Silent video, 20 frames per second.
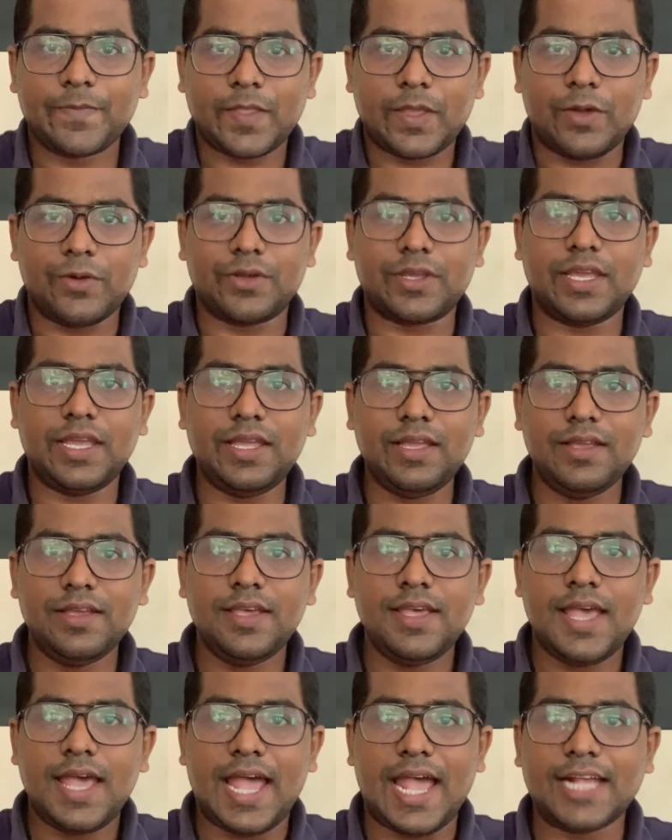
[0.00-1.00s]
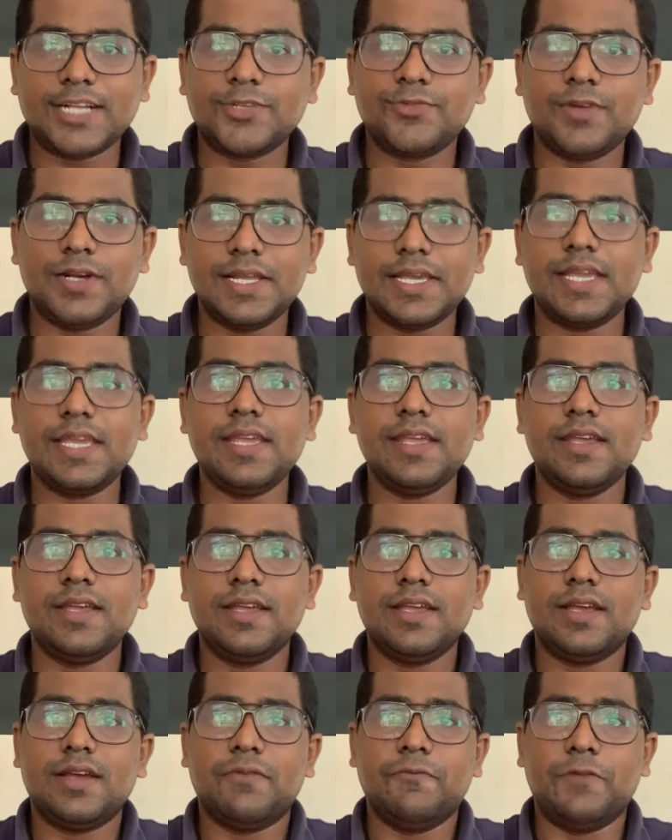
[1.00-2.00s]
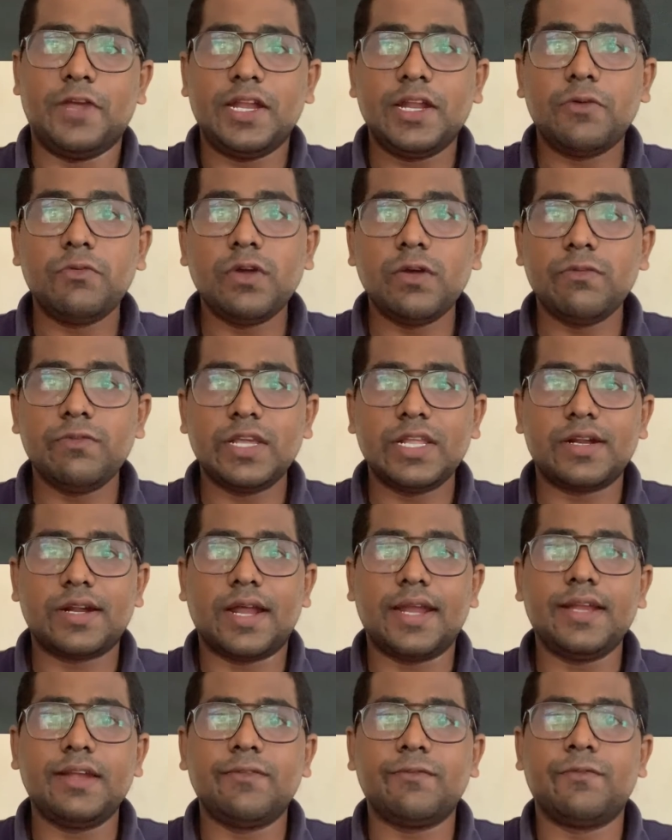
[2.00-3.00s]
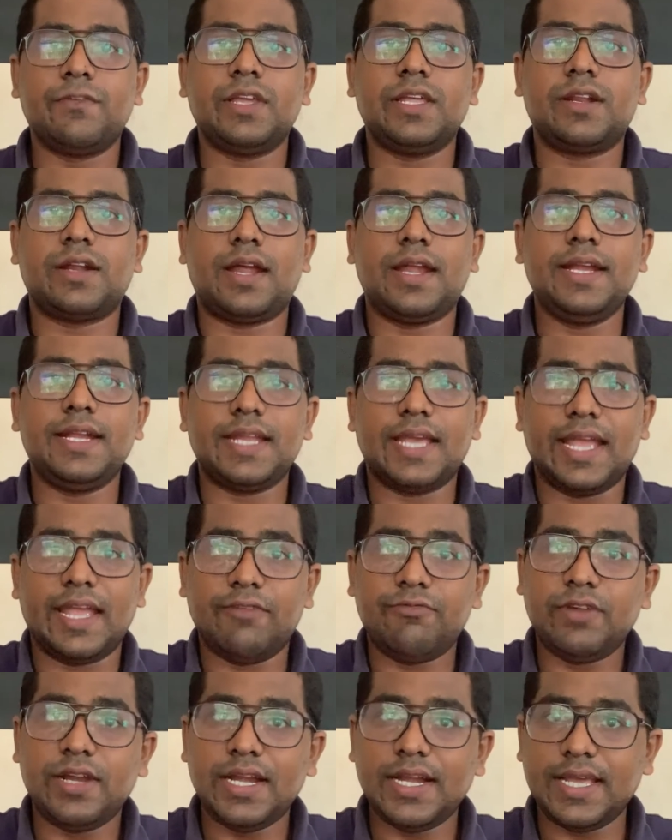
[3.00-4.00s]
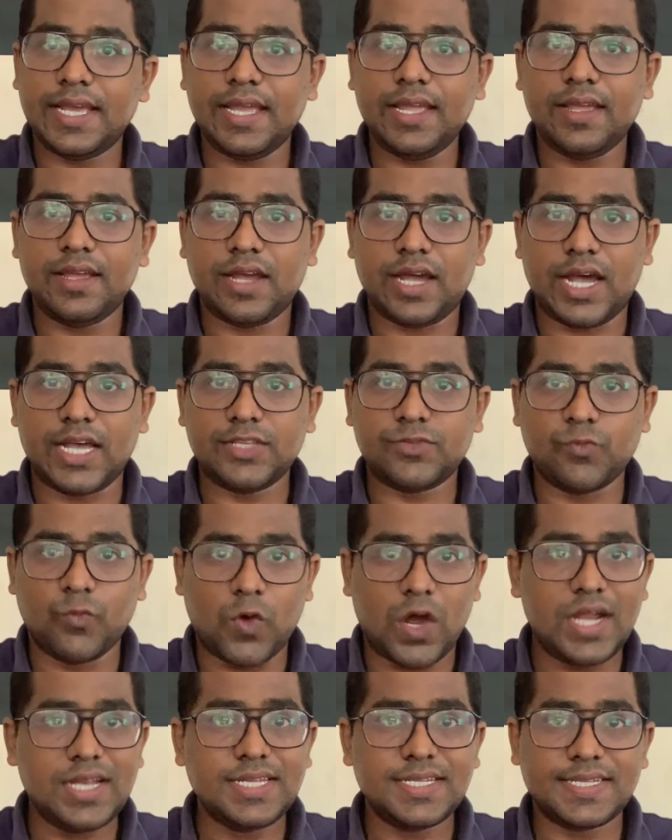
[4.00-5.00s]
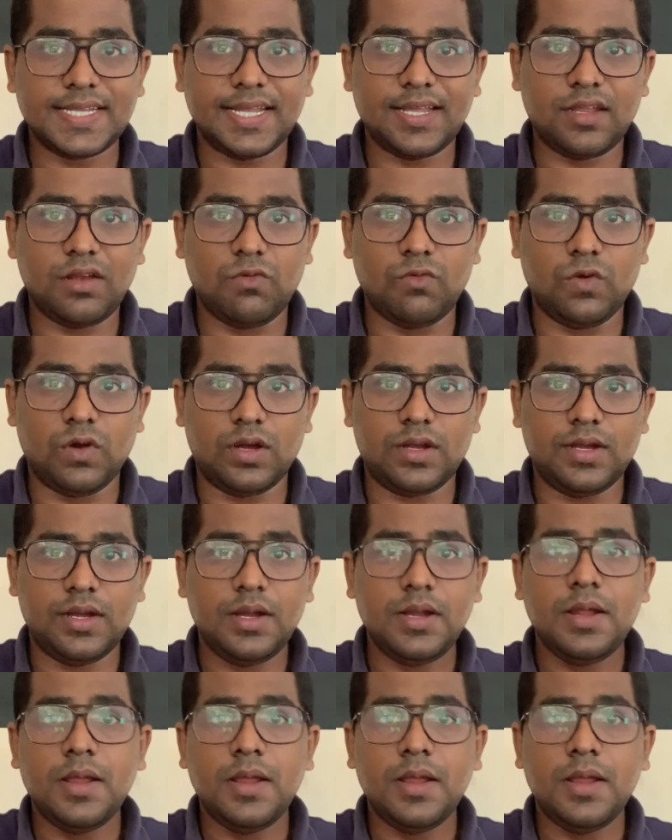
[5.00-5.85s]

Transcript: Okay, actually, whenever we write every day as one single word.